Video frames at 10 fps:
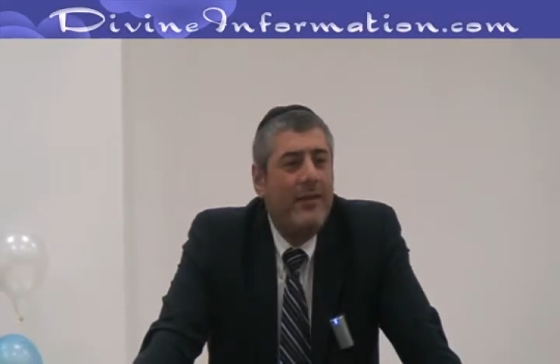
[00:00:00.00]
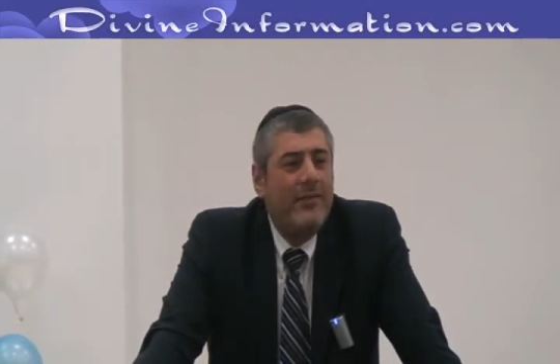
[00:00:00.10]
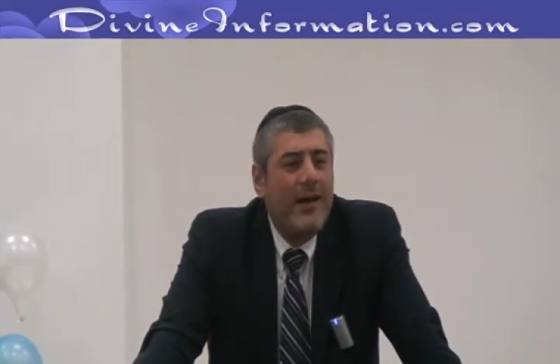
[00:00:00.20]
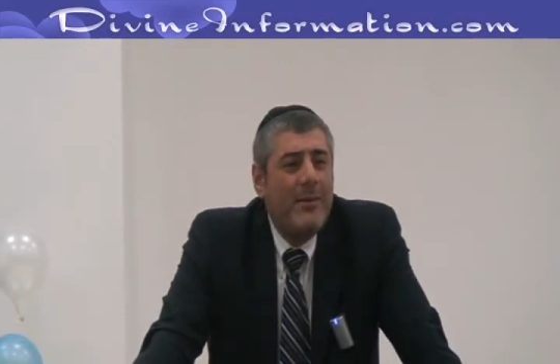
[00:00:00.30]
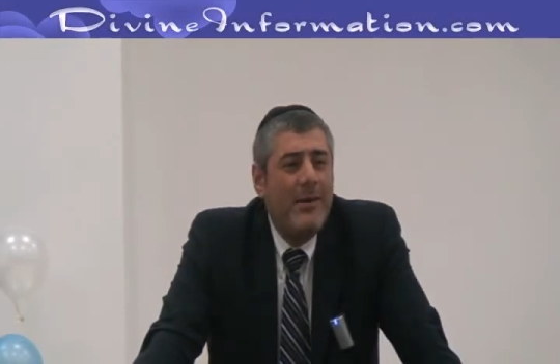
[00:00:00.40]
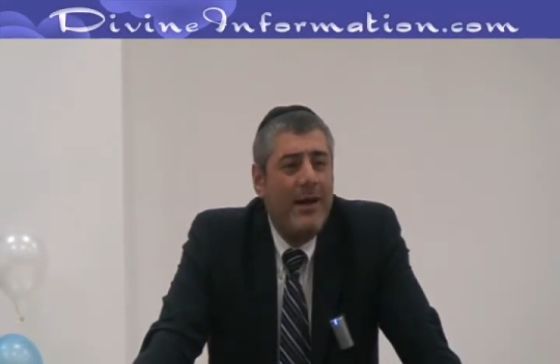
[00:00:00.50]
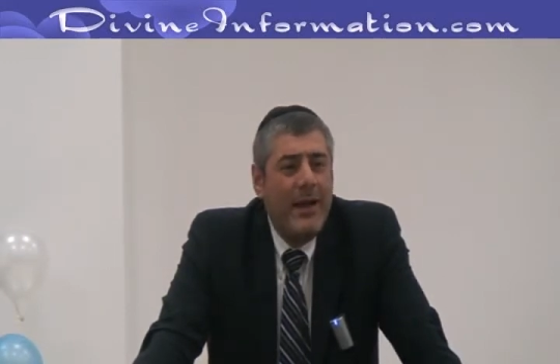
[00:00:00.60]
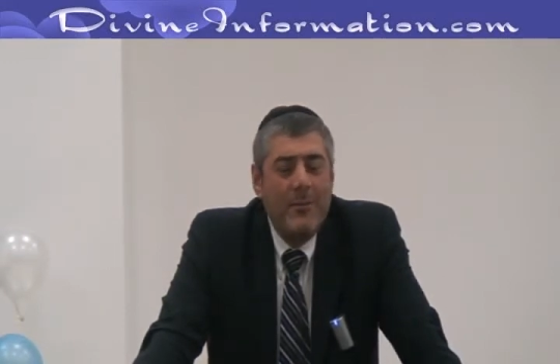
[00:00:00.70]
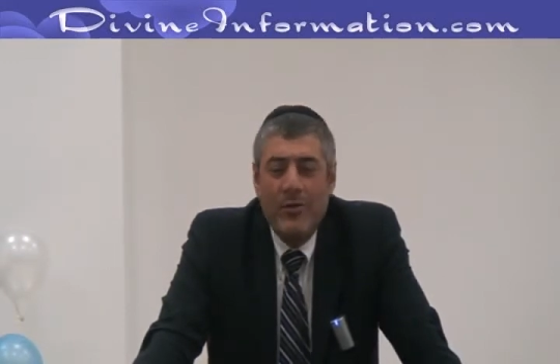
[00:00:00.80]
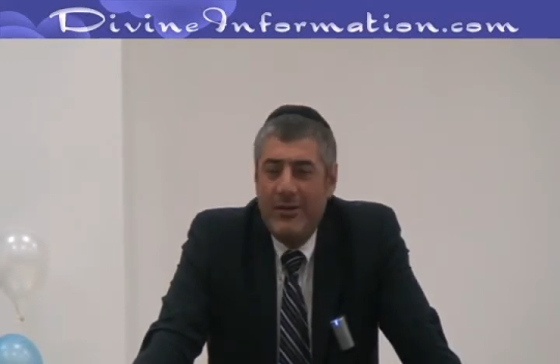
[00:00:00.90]
He said,
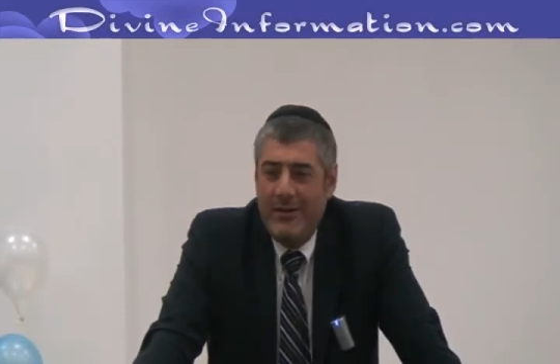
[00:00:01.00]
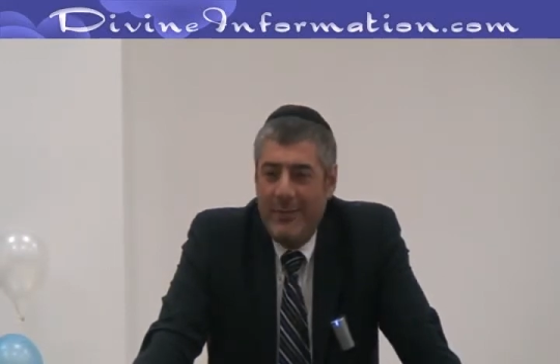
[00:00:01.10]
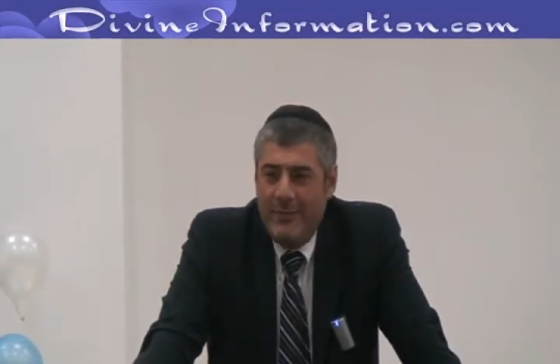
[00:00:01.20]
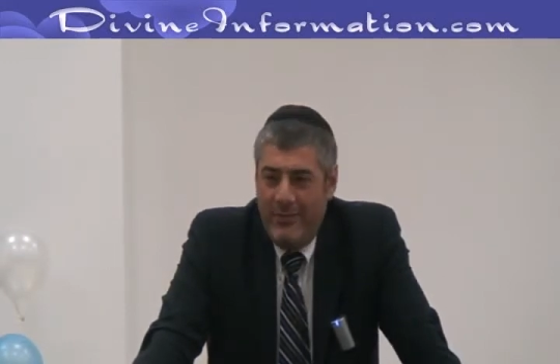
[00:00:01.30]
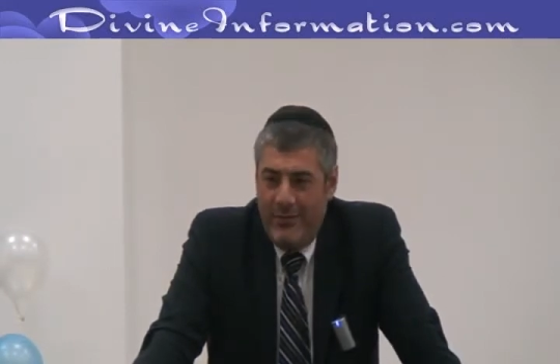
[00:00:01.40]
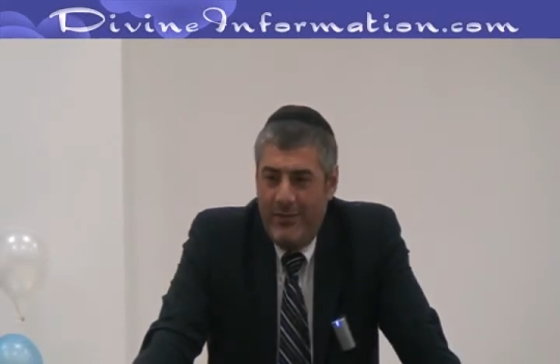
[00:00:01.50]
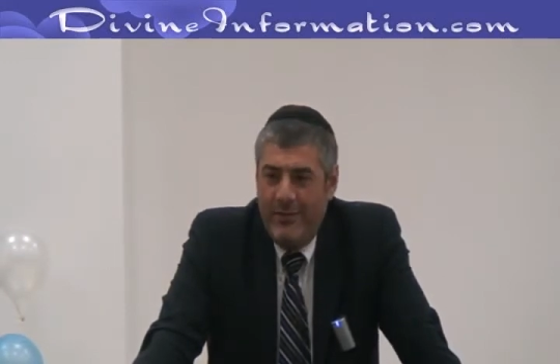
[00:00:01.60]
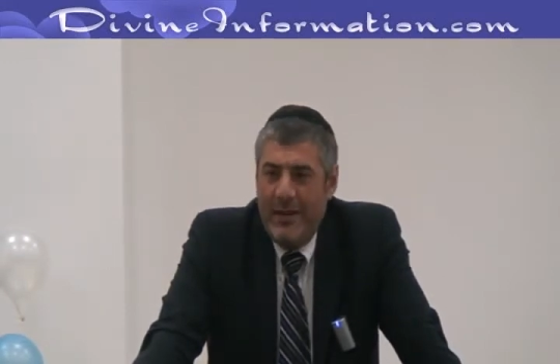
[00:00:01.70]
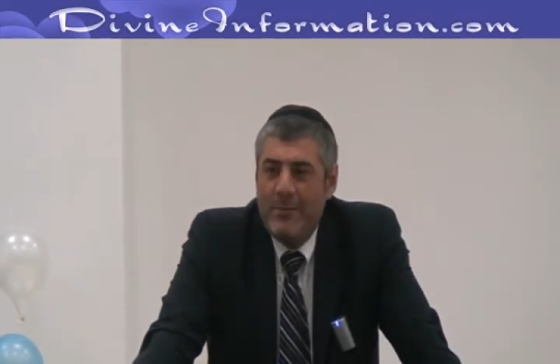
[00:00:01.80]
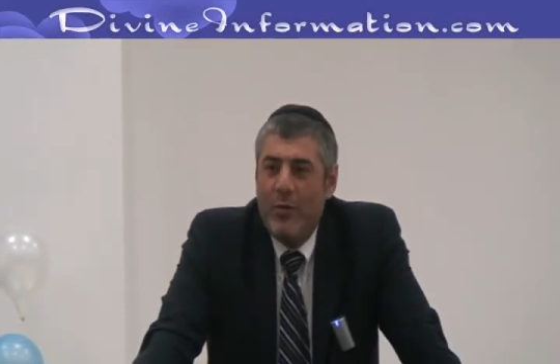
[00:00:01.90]
Rabbi, I bought a
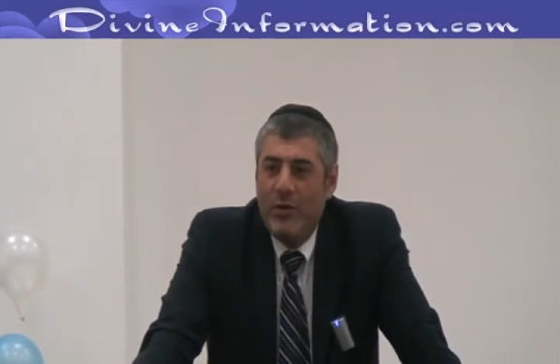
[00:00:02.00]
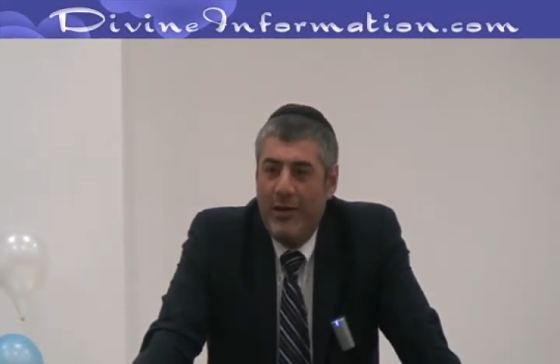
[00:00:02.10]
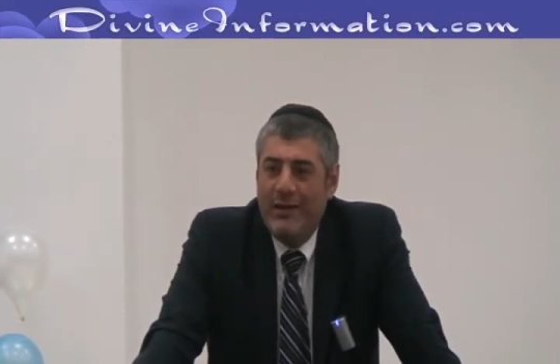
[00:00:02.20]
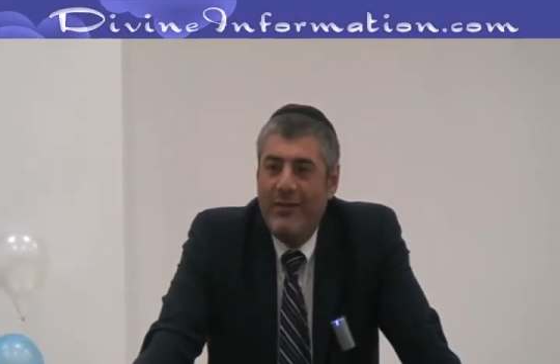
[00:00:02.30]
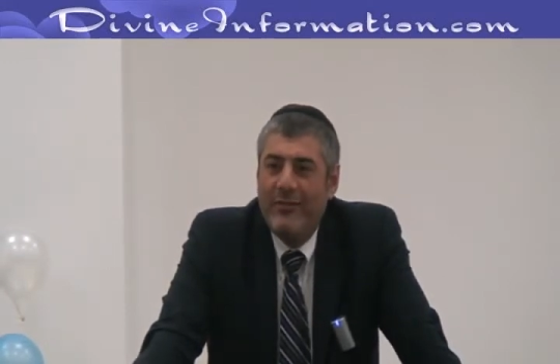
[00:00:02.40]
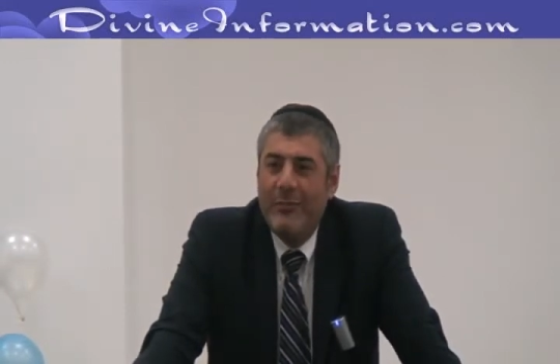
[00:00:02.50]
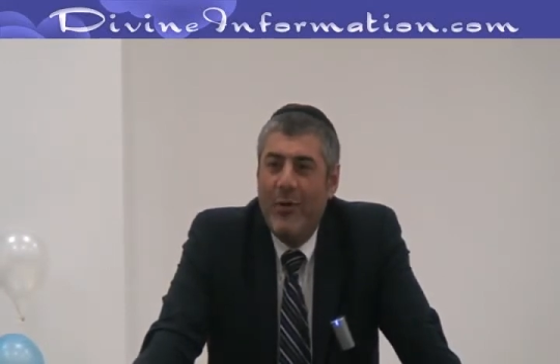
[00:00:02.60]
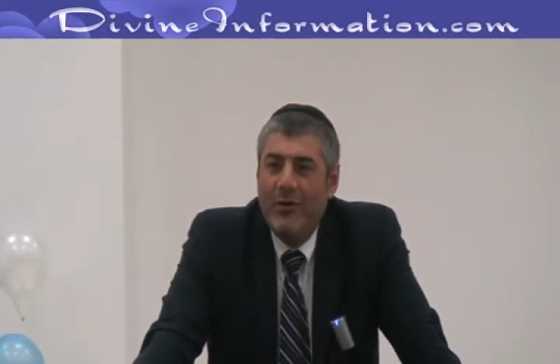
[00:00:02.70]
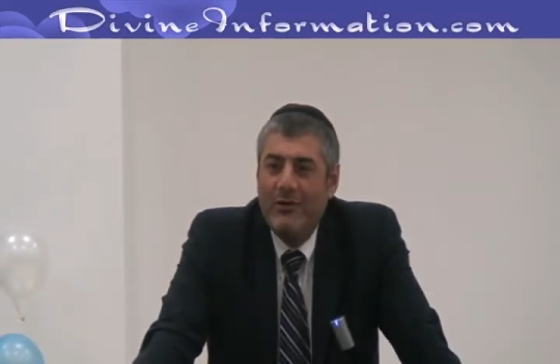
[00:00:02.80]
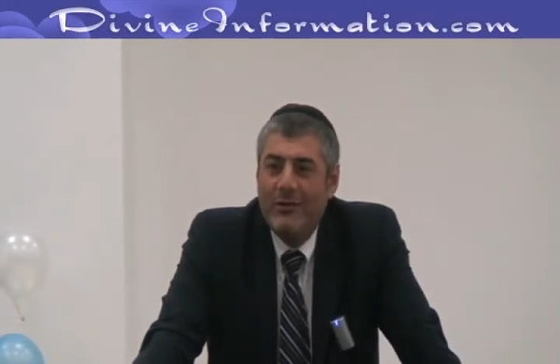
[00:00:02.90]
Lamborghini
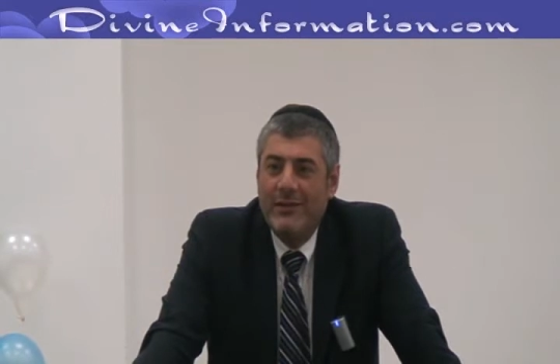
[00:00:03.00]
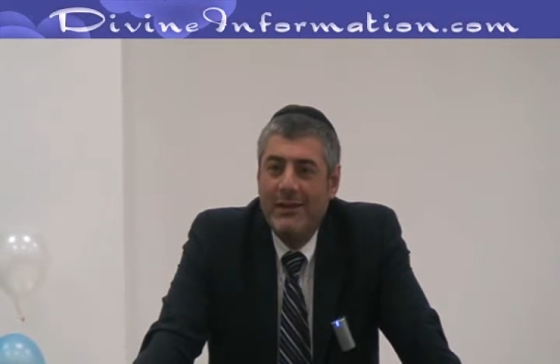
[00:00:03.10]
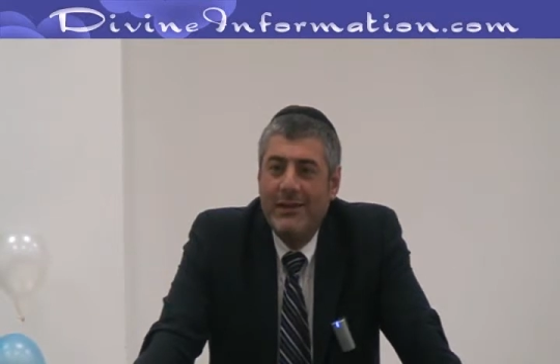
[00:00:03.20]
Sport,